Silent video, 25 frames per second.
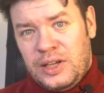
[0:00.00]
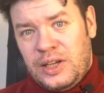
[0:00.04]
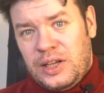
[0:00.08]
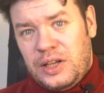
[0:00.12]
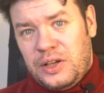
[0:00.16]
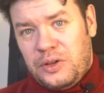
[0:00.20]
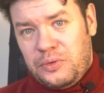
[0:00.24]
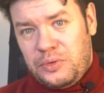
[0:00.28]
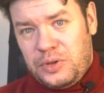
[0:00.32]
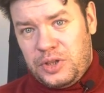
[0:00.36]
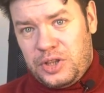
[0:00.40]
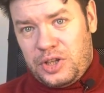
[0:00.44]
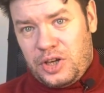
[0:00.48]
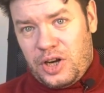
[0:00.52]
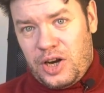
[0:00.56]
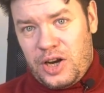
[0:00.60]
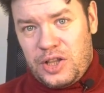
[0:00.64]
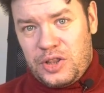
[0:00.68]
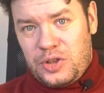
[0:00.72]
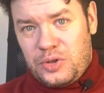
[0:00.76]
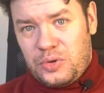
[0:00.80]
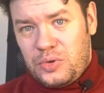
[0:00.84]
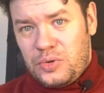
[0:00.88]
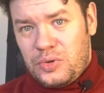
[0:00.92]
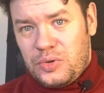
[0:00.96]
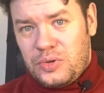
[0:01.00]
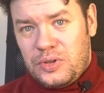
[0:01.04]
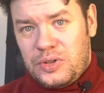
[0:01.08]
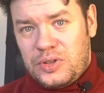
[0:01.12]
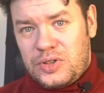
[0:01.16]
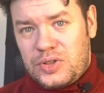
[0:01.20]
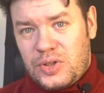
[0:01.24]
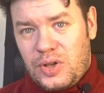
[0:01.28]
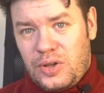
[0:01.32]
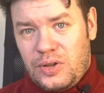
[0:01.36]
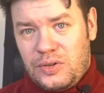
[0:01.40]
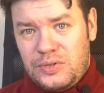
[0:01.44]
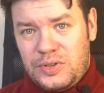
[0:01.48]
we try to
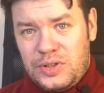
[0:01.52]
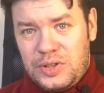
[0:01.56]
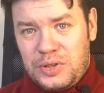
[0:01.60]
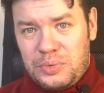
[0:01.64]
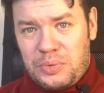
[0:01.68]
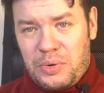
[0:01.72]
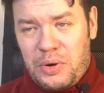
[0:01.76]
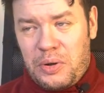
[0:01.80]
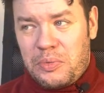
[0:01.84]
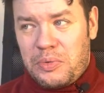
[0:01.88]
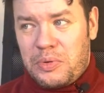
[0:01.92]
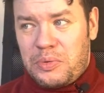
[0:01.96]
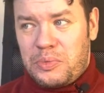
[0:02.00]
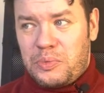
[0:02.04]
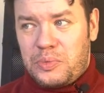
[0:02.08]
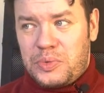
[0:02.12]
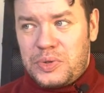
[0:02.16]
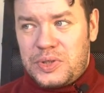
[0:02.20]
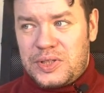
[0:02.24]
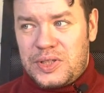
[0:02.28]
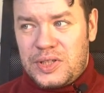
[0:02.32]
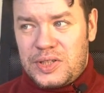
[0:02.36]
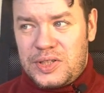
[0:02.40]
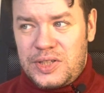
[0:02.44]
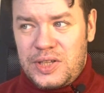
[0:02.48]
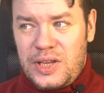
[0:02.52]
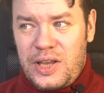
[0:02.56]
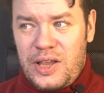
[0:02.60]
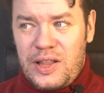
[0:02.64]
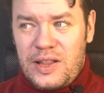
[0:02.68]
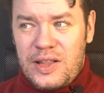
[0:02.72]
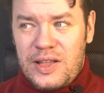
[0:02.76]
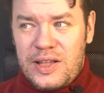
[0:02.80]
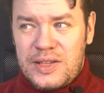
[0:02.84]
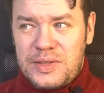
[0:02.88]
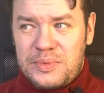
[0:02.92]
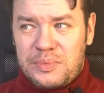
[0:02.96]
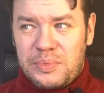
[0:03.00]
solve this problem with the
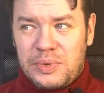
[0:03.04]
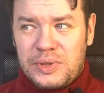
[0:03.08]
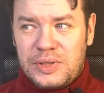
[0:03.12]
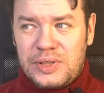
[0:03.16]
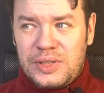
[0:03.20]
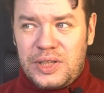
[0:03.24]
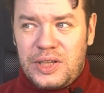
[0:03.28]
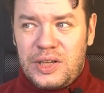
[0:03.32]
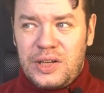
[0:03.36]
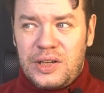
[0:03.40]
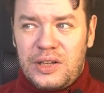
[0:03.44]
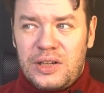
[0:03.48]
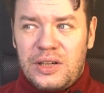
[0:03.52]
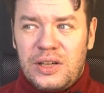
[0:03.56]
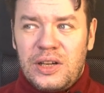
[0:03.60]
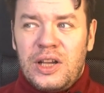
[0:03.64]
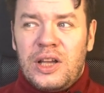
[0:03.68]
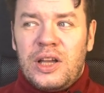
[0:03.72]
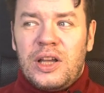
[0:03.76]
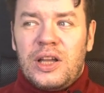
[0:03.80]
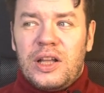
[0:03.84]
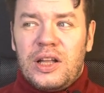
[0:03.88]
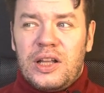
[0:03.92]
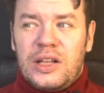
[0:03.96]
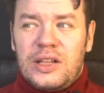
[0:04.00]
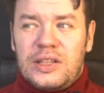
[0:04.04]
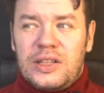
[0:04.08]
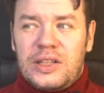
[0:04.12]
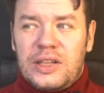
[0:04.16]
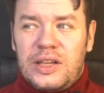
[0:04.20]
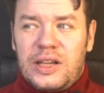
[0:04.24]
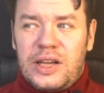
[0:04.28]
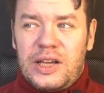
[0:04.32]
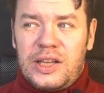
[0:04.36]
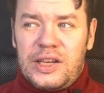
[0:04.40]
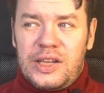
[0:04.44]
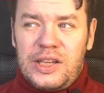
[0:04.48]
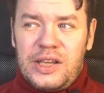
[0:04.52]
TLS. But here the
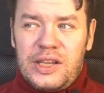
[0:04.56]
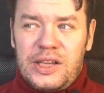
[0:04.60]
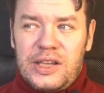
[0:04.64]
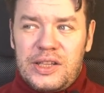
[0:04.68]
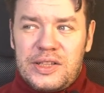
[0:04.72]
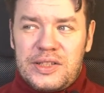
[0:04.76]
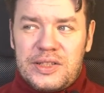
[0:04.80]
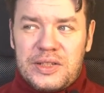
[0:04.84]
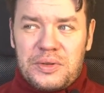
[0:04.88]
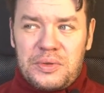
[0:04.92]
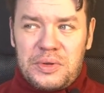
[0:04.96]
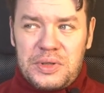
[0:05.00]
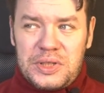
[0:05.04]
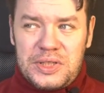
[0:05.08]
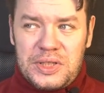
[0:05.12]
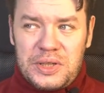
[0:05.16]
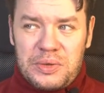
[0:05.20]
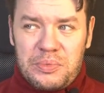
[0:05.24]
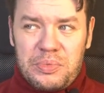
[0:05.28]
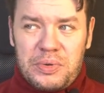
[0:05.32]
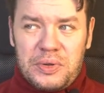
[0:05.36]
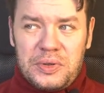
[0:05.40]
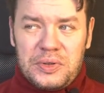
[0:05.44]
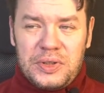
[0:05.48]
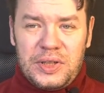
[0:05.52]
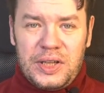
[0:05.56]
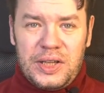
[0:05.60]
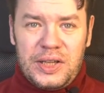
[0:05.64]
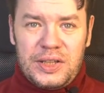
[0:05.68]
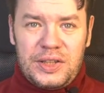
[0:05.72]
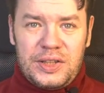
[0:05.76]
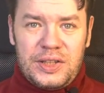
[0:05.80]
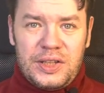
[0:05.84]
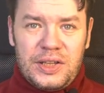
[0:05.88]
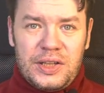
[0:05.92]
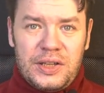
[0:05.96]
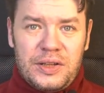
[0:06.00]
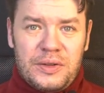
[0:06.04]
idea is quite simple, that
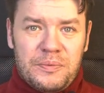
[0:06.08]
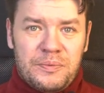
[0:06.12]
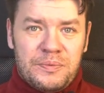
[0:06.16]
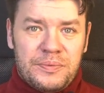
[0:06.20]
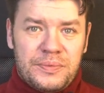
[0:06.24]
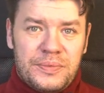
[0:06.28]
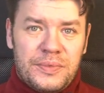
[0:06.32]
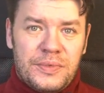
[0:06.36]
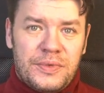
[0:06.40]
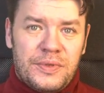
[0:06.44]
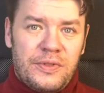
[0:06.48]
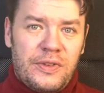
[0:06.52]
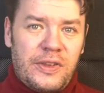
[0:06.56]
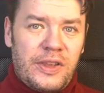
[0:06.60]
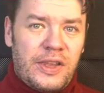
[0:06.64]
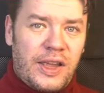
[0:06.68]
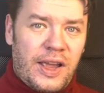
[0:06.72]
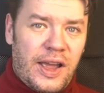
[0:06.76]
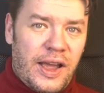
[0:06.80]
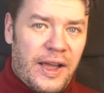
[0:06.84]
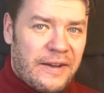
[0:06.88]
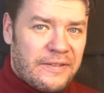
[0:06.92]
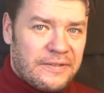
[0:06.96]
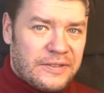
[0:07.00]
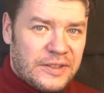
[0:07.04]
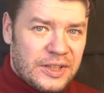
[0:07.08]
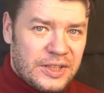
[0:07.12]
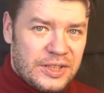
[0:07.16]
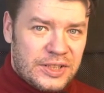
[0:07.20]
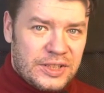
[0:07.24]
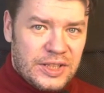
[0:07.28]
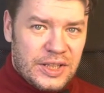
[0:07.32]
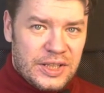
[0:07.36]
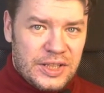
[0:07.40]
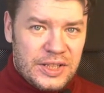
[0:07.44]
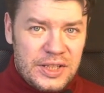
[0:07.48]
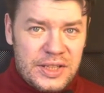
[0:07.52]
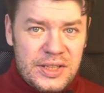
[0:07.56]
we have the
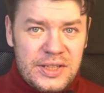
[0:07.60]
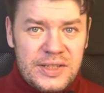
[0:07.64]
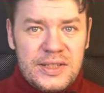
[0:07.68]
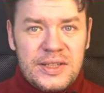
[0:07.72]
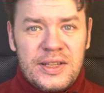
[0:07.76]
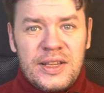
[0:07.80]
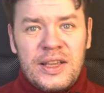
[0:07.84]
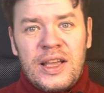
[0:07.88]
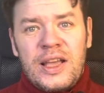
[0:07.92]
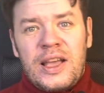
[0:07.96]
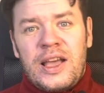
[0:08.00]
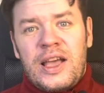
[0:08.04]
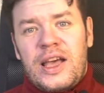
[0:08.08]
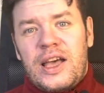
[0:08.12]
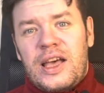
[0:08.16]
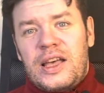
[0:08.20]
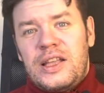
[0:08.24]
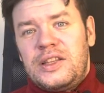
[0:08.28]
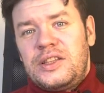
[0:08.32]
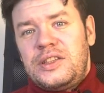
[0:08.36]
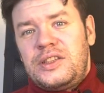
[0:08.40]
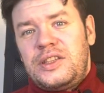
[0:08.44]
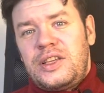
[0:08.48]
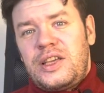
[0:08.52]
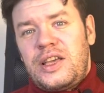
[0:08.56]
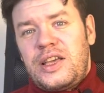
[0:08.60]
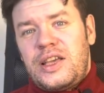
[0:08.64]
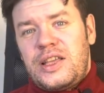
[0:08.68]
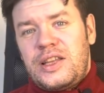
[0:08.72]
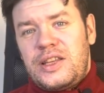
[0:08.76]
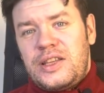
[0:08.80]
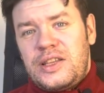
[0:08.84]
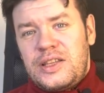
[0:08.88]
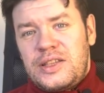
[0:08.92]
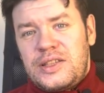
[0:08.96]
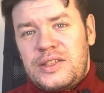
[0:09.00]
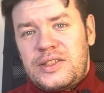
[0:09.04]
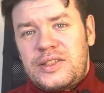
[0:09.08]
DIDs, and
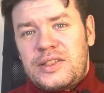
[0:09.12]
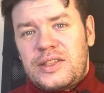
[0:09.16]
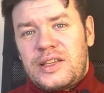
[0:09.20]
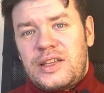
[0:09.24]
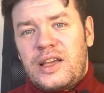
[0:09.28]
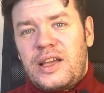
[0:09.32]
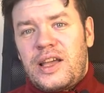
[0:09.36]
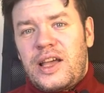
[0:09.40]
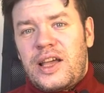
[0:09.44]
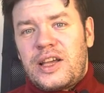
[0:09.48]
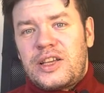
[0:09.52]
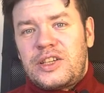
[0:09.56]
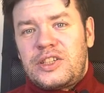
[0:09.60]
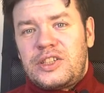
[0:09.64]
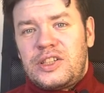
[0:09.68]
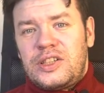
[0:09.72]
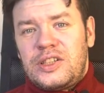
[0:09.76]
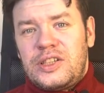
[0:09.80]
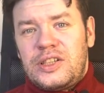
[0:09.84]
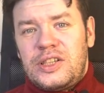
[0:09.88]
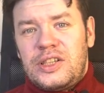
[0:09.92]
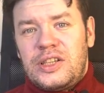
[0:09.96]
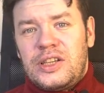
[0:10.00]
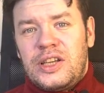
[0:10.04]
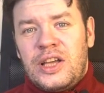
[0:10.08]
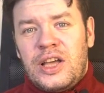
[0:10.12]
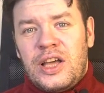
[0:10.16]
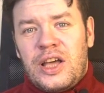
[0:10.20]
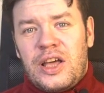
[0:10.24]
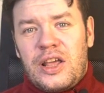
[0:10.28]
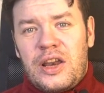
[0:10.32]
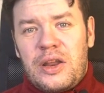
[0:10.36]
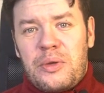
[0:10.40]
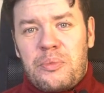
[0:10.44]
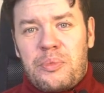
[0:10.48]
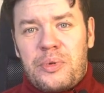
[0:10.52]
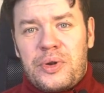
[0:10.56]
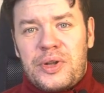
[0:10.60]
DIDs actually
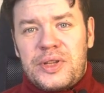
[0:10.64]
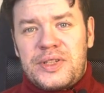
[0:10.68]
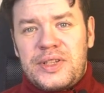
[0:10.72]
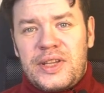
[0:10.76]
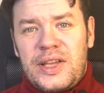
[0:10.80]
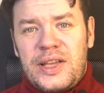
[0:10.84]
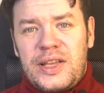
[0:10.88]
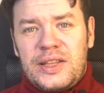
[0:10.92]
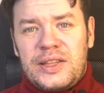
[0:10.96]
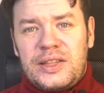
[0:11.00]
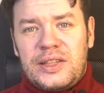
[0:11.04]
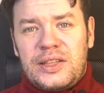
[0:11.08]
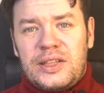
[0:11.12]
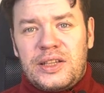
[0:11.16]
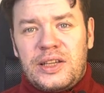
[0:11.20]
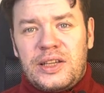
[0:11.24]
represent